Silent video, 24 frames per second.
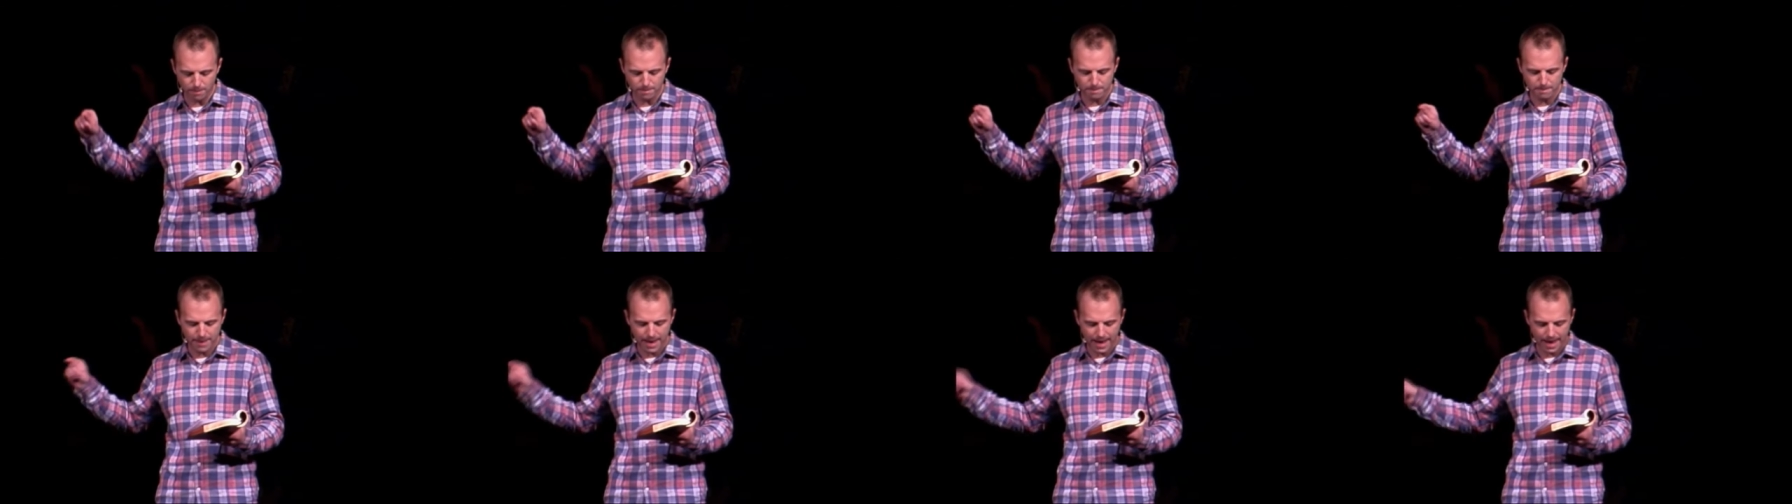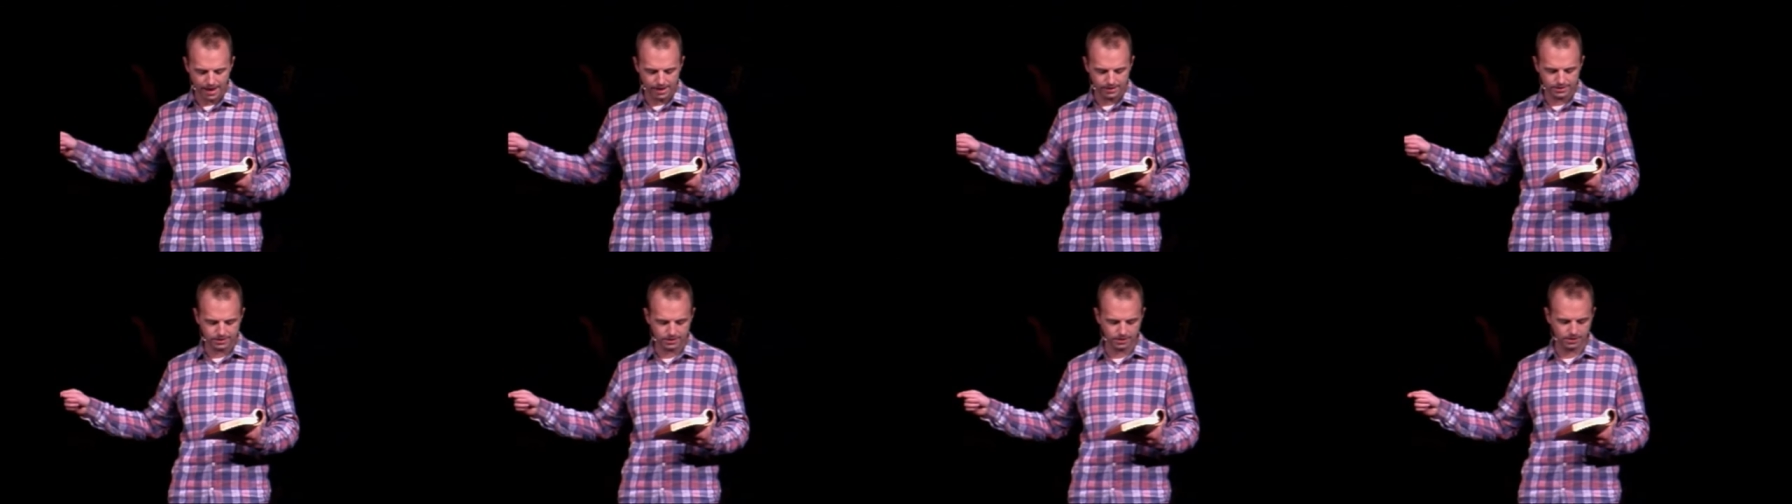
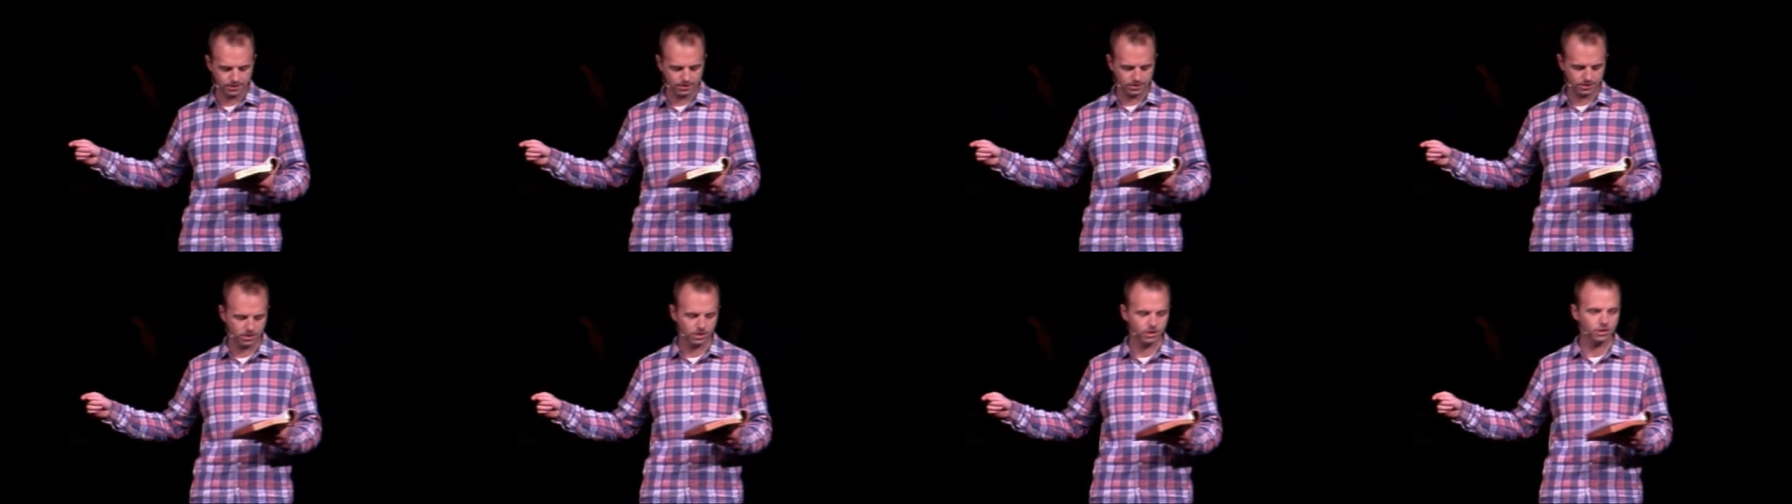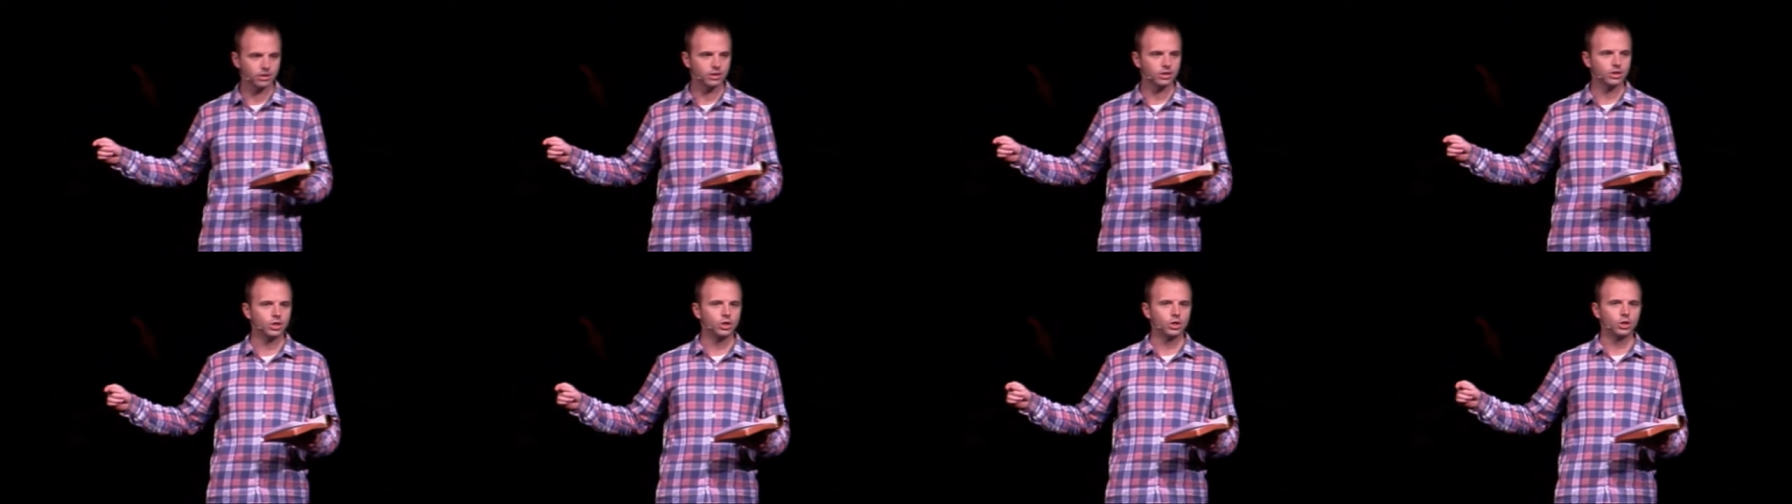met,
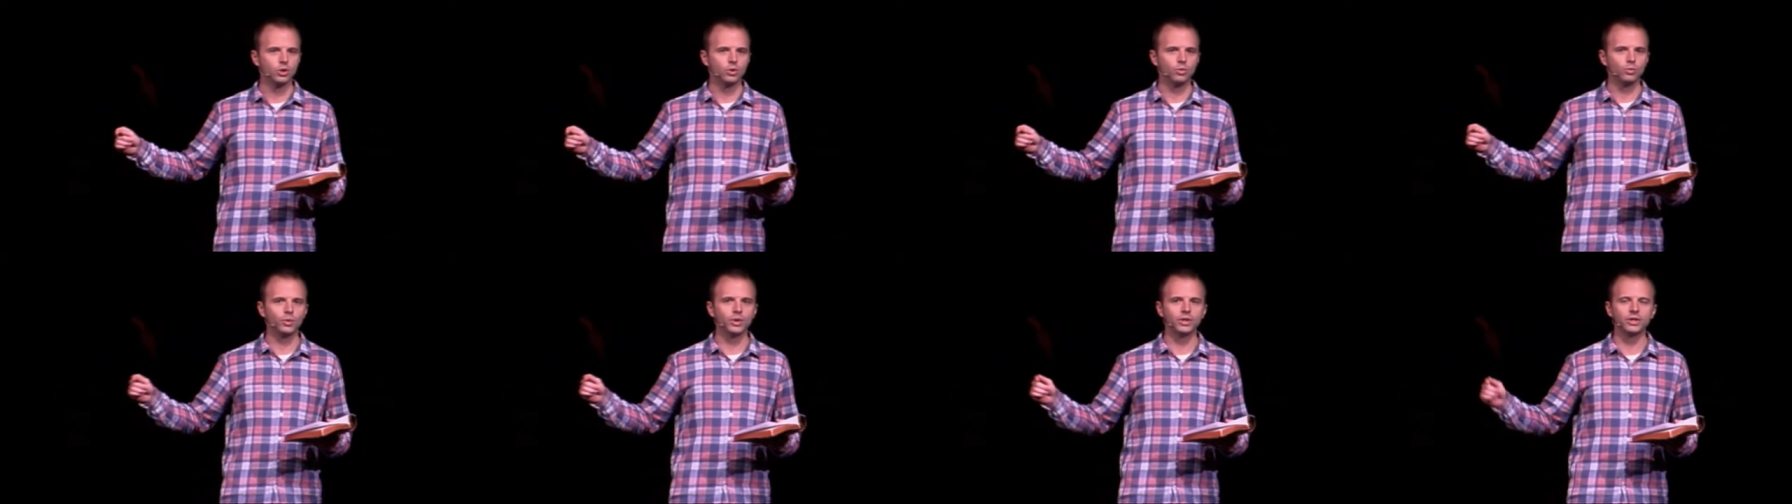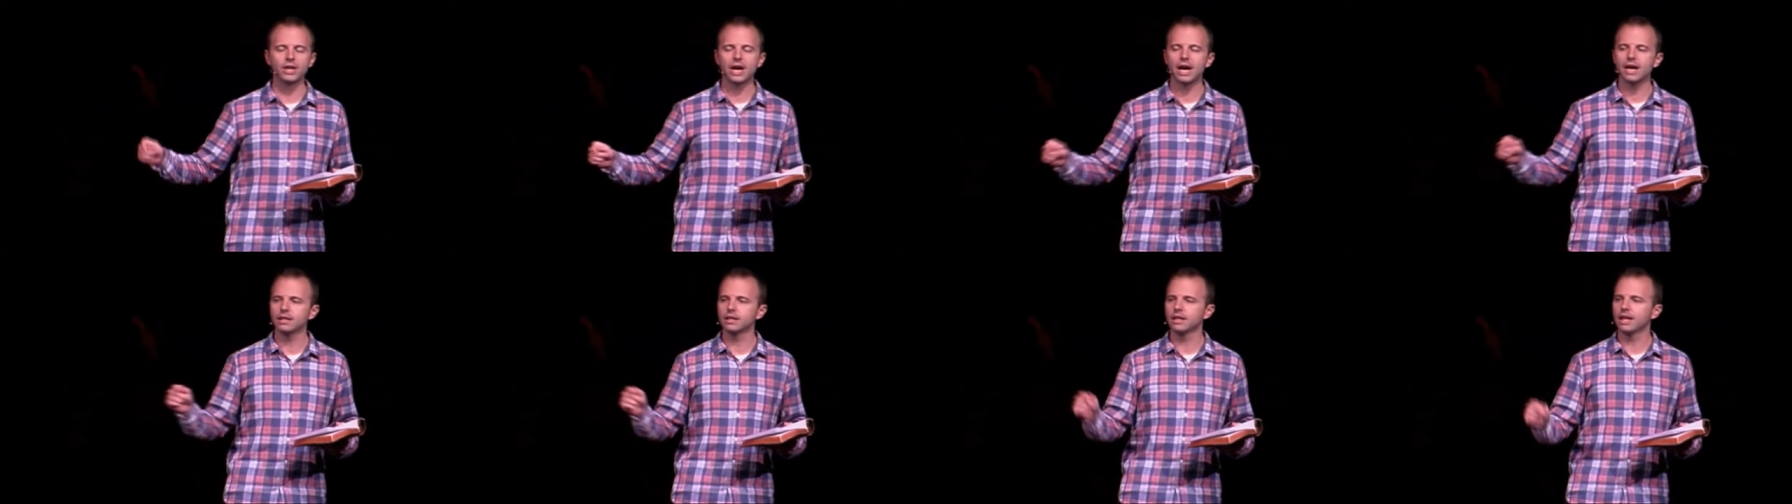we're
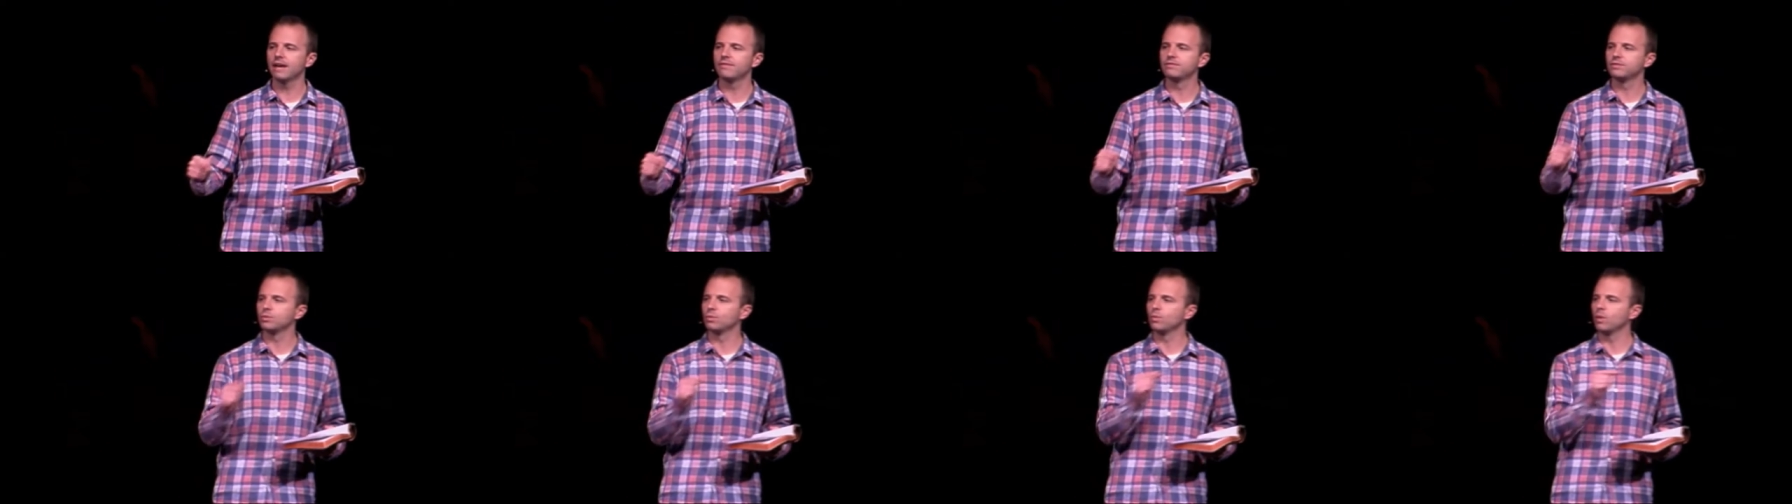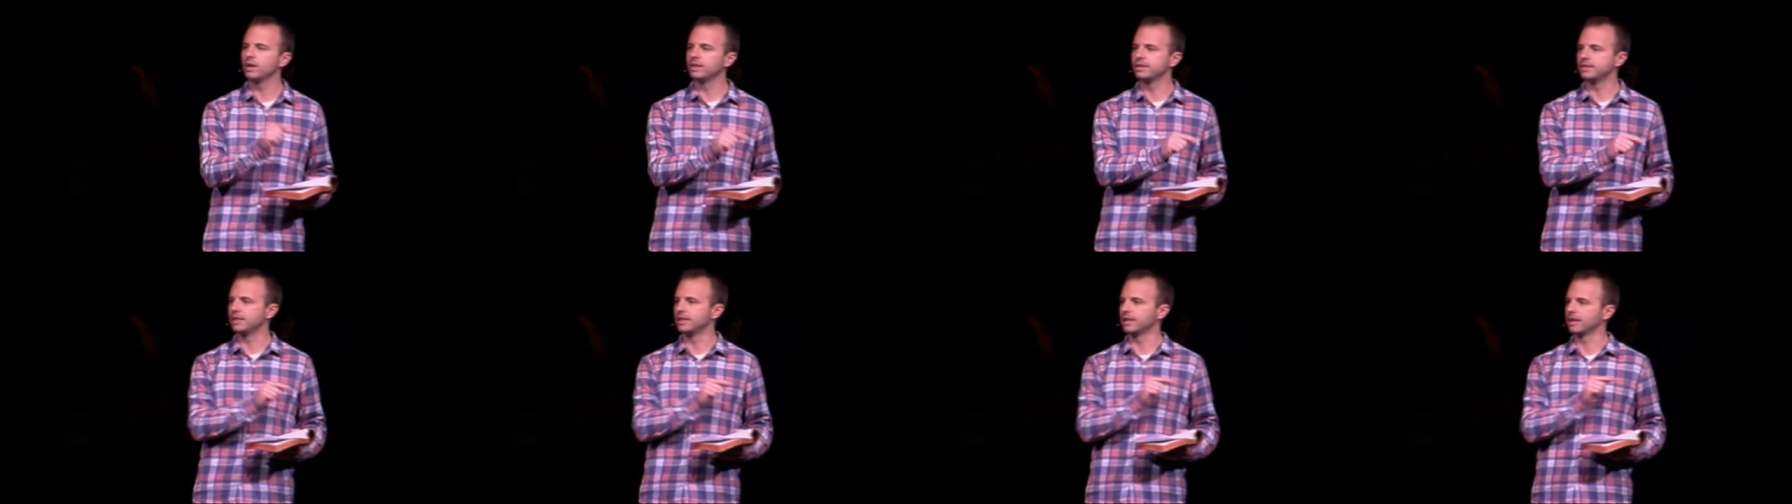not left
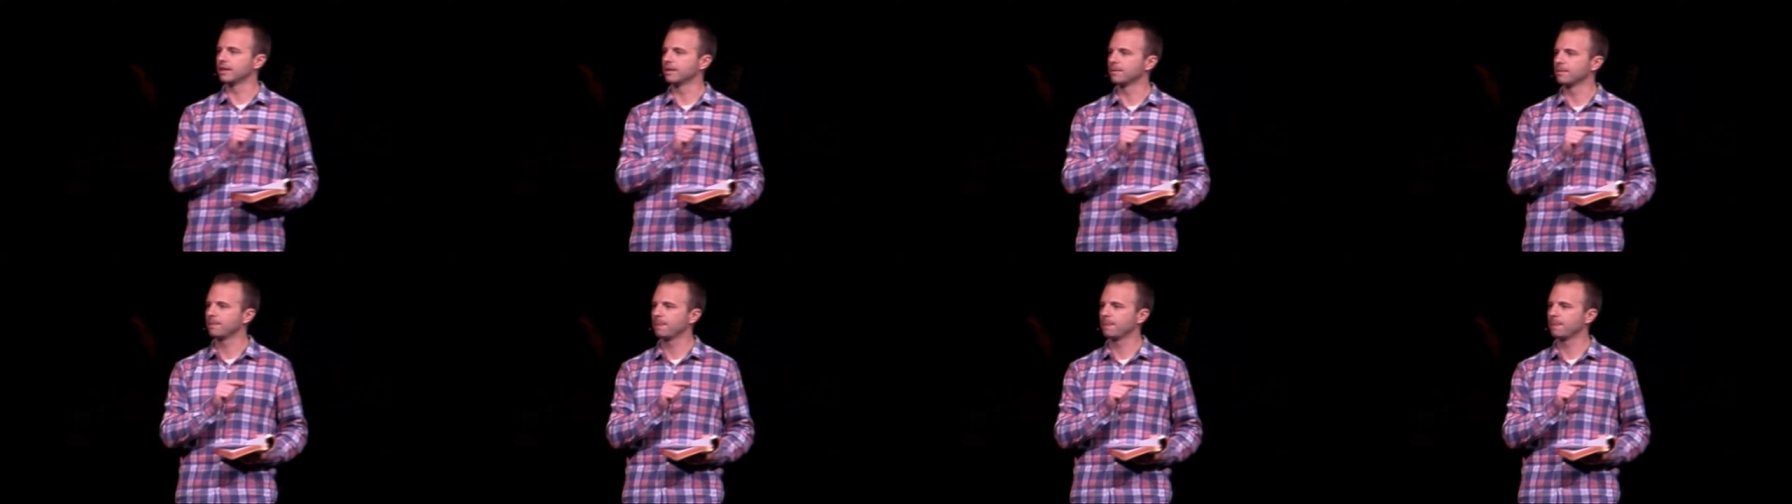wanting.